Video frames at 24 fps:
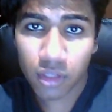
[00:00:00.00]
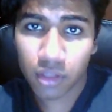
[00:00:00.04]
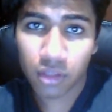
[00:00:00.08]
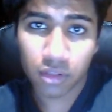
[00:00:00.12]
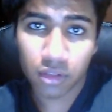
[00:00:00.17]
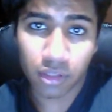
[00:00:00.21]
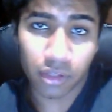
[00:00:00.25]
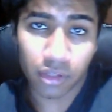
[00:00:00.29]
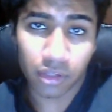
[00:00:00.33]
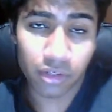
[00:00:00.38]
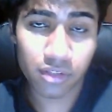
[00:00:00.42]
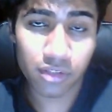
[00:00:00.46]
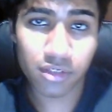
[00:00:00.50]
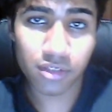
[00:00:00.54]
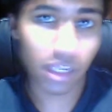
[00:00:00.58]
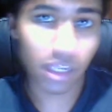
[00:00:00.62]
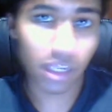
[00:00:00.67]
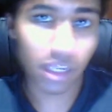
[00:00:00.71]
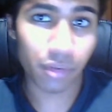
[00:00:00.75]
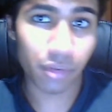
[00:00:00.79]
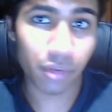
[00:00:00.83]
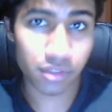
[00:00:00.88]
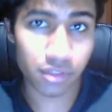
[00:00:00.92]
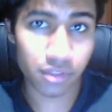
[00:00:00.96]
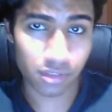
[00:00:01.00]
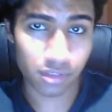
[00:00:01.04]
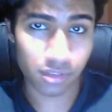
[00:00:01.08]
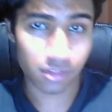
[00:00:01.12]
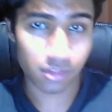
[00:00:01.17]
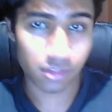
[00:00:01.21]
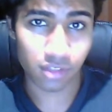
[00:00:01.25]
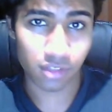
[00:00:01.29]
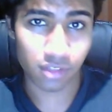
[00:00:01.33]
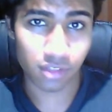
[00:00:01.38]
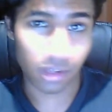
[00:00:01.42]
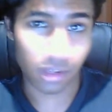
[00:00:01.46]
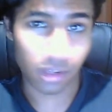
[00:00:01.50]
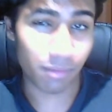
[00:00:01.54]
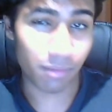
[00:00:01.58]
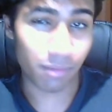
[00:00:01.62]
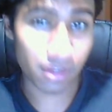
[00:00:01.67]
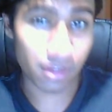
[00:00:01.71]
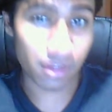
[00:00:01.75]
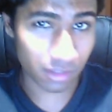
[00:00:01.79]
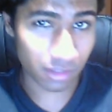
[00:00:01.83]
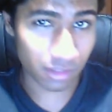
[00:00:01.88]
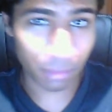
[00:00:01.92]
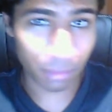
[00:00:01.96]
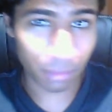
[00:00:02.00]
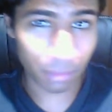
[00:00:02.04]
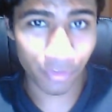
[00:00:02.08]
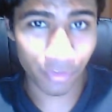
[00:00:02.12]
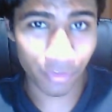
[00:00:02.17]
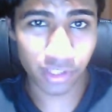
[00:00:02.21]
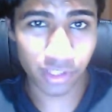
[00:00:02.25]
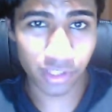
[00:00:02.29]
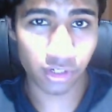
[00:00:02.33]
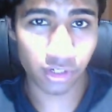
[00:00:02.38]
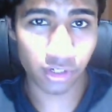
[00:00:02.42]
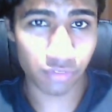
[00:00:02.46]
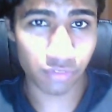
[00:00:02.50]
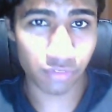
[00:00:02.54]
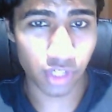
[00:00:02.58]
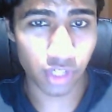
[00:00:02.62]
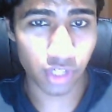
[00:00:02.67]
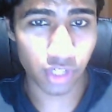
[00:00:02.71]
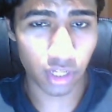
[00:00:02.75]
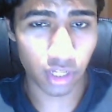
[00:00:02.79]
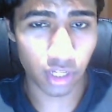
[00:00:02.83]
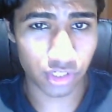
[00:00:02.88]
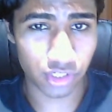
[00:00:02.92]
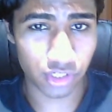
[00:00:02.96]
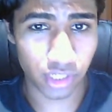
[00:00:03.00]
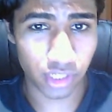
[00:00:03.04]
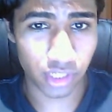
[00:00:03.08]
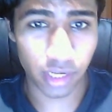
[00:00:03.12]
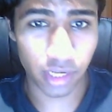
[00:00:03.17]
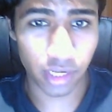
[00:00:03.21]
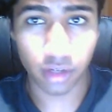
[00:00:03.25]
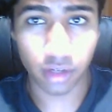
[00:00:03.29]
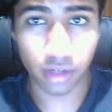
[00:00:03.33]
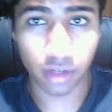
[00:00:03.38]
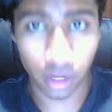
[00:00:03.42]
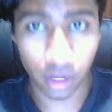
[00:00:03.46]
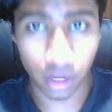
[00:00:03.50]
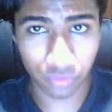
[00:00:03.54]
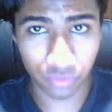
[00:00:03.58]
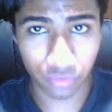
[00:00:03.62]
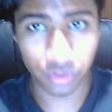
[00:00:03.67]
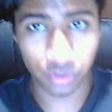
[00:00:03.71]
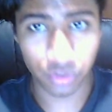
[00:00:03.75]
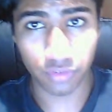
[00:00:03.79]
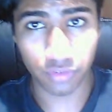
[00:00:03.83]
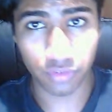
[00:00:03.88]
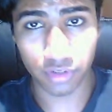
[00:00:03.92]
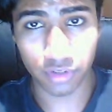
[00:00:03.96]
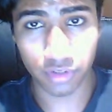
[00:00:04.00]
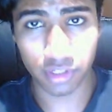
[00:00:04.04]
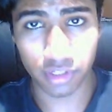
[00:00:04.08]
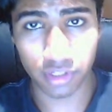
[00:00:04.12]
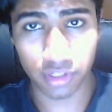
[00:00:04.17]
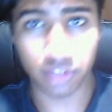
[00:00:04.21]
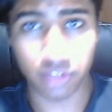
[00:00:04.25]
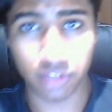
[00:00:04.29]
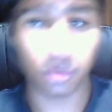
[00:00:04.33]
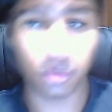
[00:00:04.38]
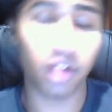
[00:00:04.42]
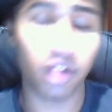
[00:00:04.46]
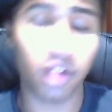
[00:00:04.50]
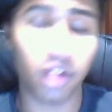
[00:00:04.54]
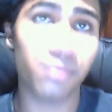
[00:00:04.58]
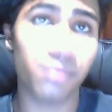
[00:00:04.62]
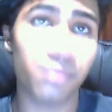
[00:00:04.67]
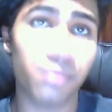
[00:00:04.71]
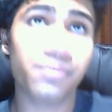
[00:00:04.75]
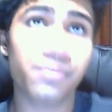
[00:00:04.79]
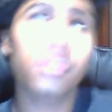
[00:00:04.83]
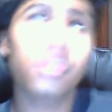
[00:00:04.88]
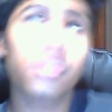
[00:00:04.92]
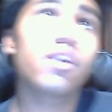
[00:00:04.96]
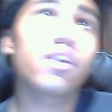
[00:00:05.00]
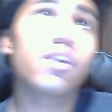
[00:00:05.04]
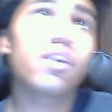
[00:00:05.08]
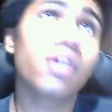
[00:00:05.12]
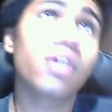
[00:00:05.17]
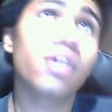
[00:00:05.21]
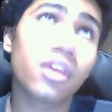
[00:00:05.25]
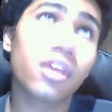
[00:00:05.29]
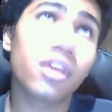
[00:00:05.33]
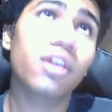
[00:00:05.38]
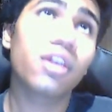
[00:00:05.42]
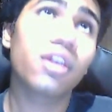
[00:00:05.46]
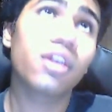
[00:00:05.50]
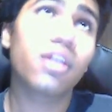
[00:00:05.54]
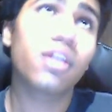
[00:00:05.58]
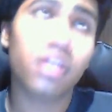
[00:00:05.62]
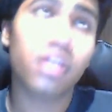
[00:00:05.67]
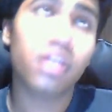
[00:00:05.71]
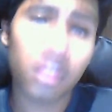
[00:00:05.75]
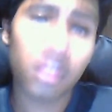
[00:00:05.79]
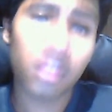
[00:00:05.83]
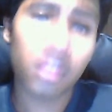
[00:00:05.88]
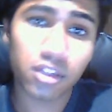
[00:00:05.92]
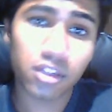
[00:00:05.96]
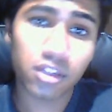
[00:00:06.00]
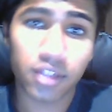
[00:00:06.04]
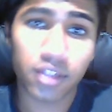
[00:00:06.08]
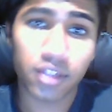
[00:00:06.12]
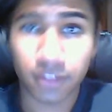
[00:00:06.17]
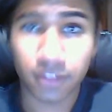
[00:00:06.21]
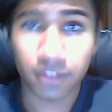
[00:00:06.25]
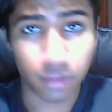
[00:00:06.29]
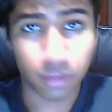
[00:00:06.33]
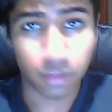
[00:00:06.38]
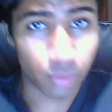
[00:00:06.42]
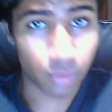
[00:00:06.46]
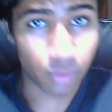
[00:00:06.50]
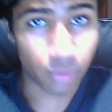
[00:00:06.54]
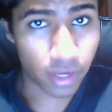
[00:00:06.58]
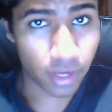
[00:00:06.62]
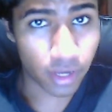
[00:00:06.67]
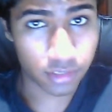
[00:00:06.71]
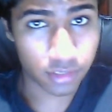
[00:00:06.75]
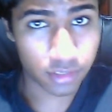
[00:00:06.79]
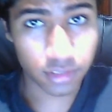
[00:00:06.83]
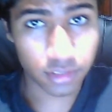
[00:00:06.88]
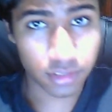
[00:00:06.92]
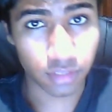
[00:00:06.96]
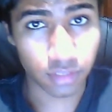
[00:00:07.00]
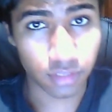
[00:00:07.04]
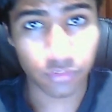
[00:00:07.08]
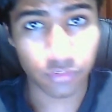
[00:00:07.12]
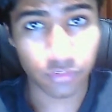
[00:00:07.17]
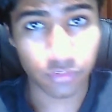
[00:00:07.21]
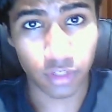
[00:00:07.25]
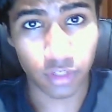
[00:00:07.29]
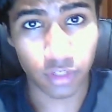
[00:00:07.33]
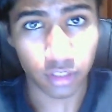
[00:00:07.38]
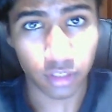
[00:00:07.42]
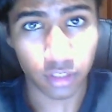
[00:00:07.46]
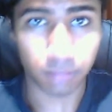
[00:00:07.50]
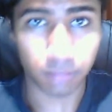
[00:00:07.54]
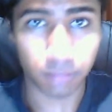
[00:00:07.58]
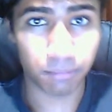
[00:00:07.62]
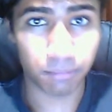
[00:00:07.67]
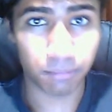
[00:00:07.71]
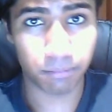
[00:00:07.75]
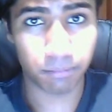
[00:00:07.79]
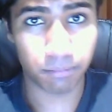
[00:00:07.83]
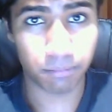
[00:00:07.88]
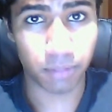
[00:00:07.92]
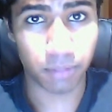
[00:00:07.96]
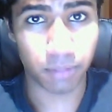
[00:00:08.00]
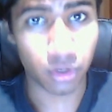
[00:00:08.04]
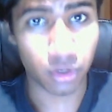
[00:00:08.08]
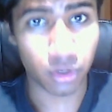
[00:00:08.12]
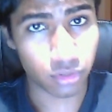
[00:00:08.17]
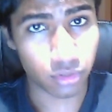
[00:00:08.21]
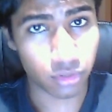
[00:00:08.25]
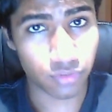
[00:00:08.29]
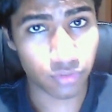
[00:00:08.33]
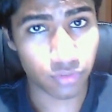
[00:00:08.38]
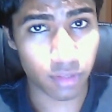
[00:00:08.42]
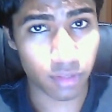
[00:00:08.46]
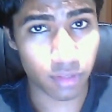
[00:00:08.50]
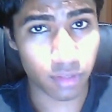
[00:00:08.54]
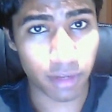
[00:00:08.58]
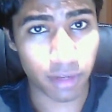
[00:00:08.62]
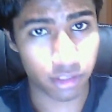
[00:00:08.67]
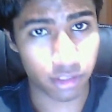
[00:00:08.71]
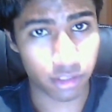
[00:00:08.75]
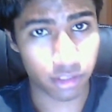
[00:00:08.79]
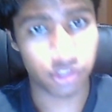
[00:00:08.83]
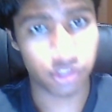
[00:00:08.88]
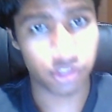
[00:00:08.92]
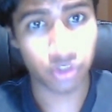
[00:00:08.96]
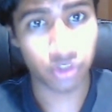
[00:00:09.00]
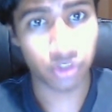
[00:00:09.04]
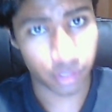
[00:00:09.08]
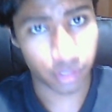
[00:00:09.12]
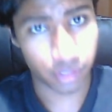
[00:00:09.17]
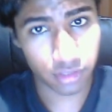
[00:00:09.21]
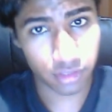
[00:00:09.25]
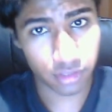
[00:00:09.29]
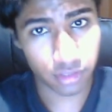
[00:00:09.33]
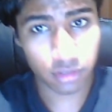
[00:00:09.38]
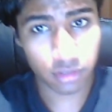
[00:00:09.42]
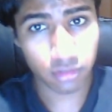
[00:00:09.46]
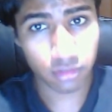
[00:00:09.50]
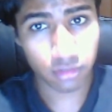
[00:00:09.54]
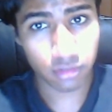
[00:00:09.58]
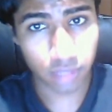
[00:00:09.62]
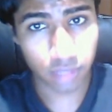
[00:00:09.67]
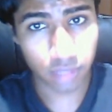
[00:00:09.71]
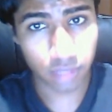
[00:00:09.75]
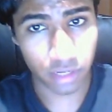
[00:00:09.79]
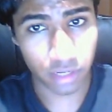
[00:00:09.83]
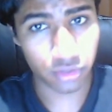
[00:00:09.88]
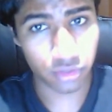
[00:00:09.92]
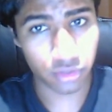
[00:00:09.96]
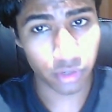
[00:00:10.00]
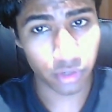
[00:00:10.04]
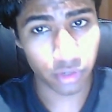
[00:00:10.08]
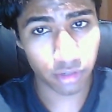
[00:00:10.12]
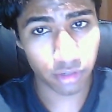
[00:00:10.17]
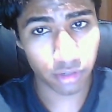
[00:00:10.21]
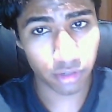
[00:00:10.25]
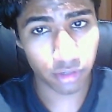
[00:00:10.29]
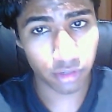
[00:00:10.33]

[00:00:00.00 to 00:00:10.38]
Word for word: Now, this guy was an amazing professor of geology at Oxford University as well. He collected the rest of the bones for the Megalosaurus dinosaur.